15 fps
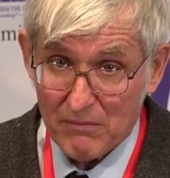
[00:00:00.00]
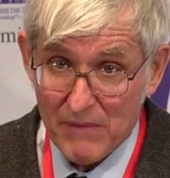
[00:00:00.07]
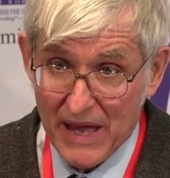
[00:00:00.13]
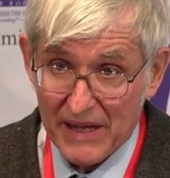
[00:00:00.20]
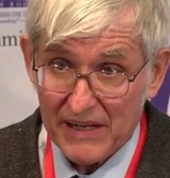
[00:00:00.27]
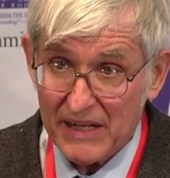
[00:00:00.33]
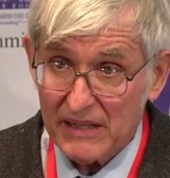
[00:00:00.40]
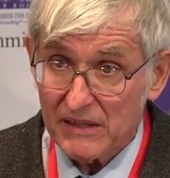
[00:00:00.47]

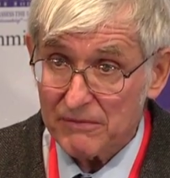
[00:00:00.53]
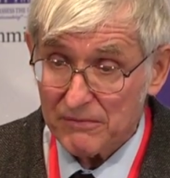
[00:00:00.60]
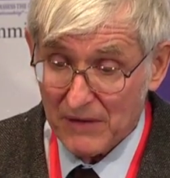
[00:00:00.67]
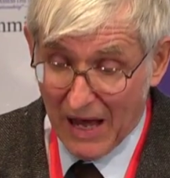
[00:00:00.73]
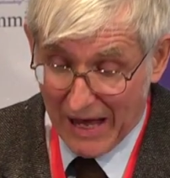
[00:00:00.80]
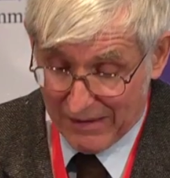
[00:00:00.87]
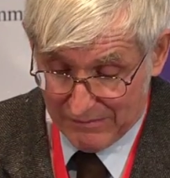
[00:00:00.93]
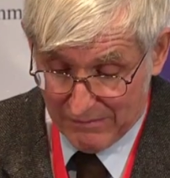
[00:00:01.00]
many, if
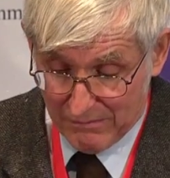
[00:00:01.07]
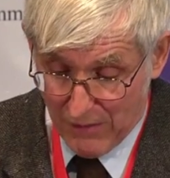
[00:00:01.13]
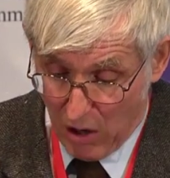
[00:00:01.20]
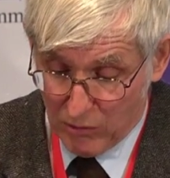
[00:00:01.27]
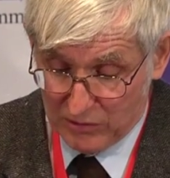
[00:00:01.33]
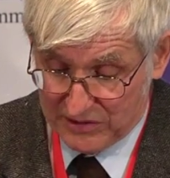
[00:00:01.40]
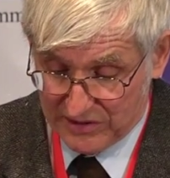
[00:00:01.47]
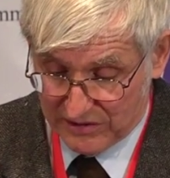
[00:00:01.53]
not
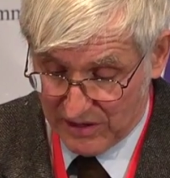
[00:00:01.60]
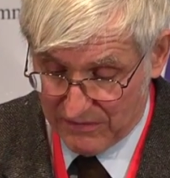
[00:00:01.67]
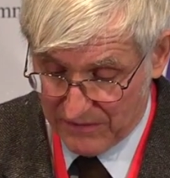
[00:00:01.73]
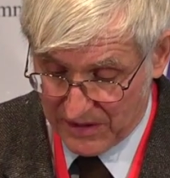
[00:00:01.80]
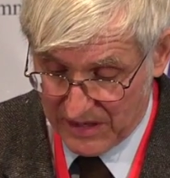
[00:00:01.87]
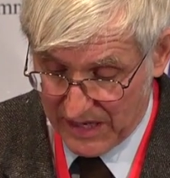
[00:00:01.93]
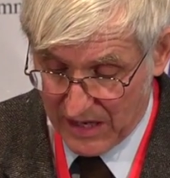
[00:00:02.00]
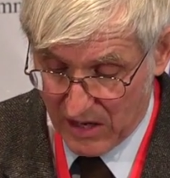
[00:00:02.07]
most, of
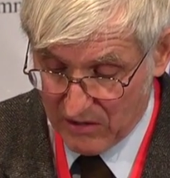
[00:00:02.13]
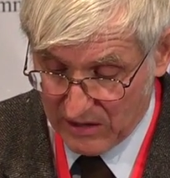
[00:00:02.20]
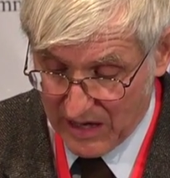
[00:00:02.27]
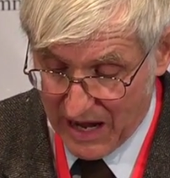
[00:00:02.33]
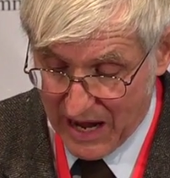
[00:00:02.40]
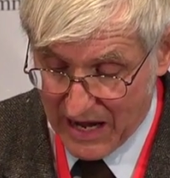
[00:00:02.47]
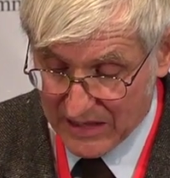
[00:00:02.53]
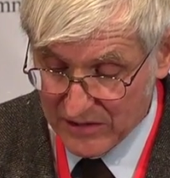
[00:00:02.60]
the
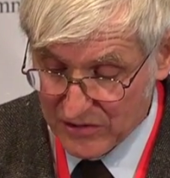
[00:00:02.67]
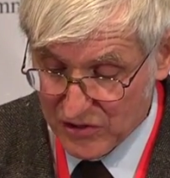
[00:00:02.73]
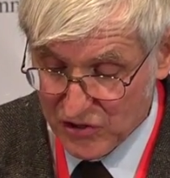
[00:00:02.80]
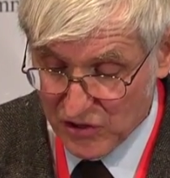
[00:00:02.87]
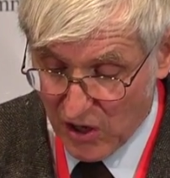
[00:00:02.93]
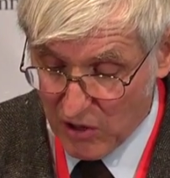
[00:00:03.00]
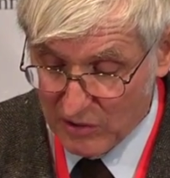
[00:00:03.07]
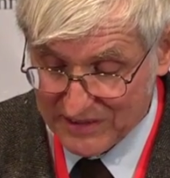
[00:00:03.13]
neocons
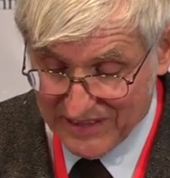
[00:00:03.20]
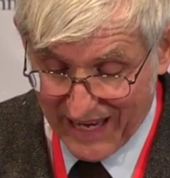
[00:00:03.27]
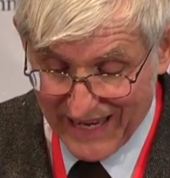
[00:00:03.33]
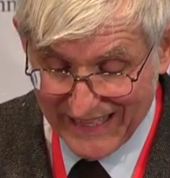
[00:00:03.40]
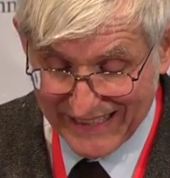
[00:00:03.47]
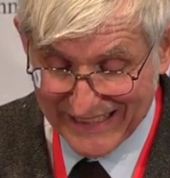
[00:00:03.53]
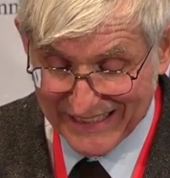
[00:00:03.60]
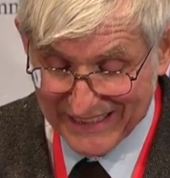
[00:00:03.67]
shows
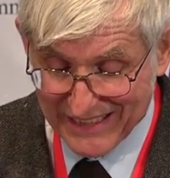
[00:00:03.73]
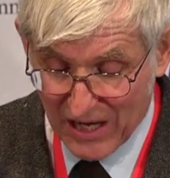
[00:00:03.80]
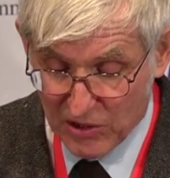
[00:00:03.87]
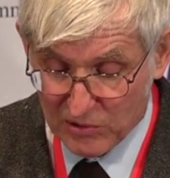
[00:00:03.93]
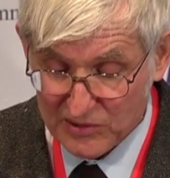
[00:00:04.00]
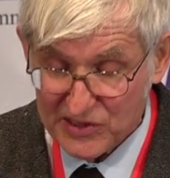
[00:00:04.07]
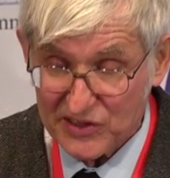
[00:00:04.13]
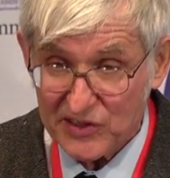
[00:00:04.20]
a
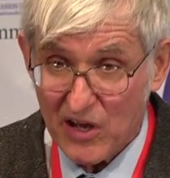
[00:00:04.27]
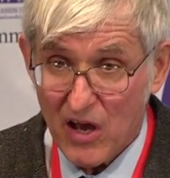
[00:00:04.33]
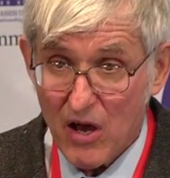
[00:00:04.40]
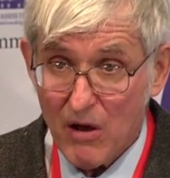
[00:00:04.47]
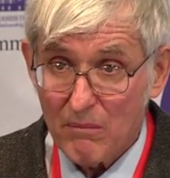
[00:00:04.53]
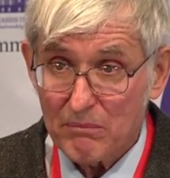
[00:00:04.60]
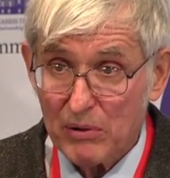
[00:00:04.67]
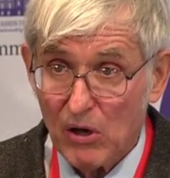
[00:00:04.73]
close
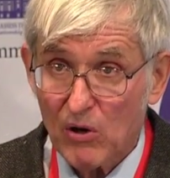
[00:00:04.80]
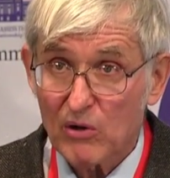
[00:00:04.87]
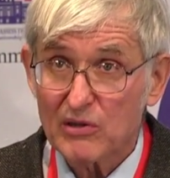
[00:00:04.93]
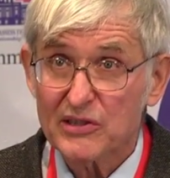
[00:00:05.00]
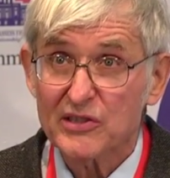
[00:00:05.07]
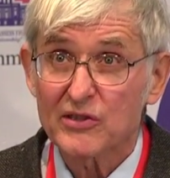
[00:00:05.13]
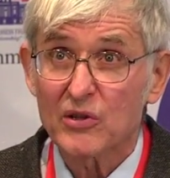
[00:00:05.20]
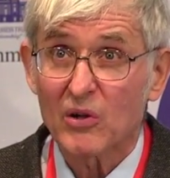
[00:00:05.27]

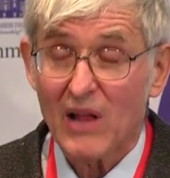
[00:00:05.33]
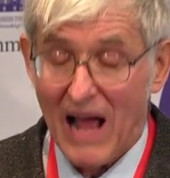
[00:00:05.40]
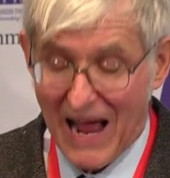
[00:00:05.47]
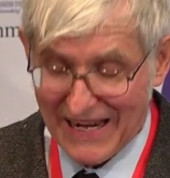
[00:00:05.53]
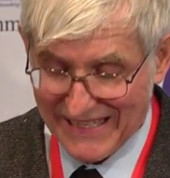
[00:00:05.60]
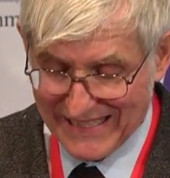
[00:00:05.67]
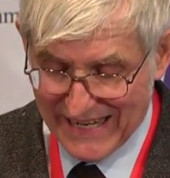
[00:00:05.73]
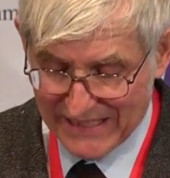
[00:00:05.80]
personal
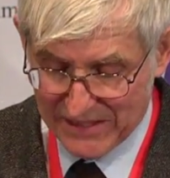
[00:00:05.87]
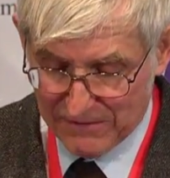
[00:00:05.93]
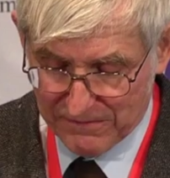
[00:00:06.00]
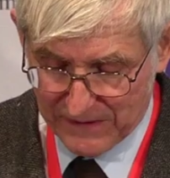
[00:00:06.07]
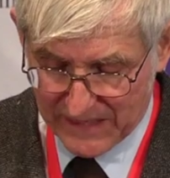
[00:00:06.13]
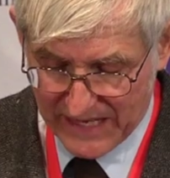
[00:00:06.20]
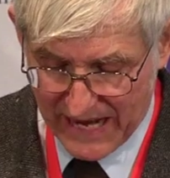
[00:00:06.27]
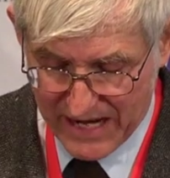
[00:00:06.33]

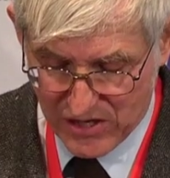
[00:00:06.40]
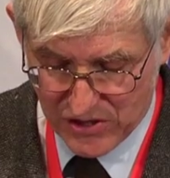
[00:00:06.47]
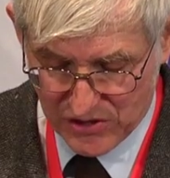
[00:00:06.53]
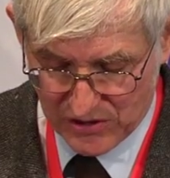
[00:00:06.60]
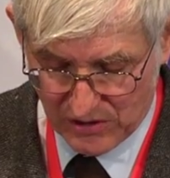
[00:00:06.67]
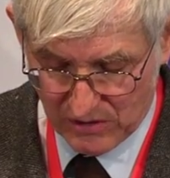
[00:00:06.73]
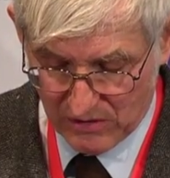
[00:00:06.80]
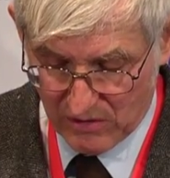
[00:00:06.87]

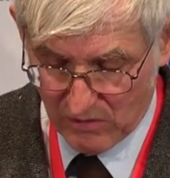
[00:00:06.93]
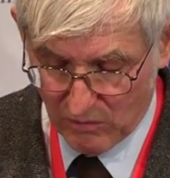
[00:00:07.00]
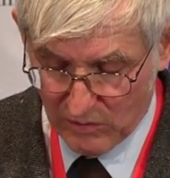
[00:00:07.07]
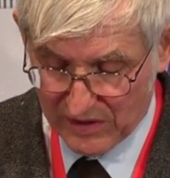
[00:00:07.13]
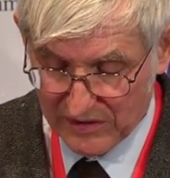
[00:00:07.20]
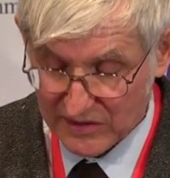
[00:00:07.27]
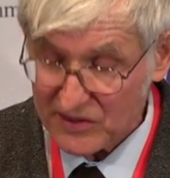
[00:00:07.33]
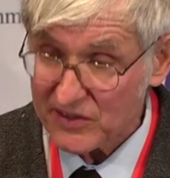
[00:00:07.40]
identification
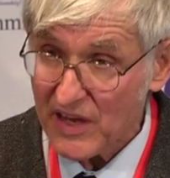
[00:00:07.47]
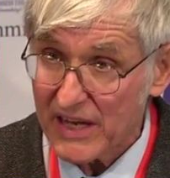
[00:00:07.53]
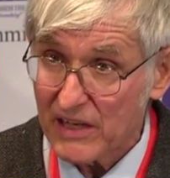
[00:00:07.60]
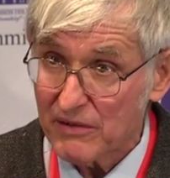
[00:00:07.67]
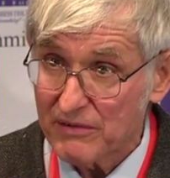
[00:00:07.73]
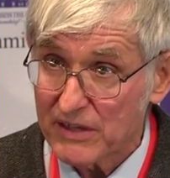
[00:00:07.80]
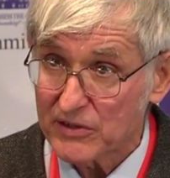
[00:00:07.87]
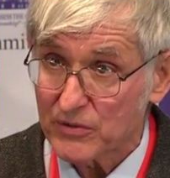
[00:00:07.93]
with the
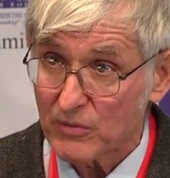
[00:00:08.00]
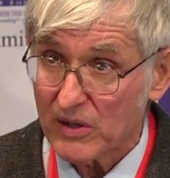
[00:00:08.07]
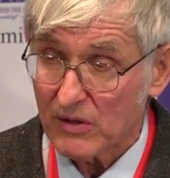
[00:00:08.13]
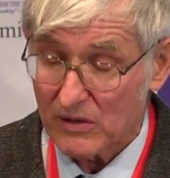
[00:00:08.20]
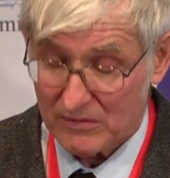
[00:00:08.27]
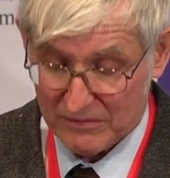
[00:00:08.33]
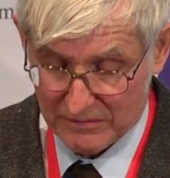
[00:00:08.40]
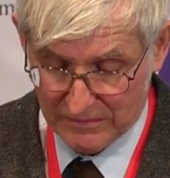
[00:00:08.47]
state of
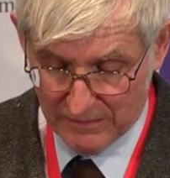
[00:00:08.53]
Israel.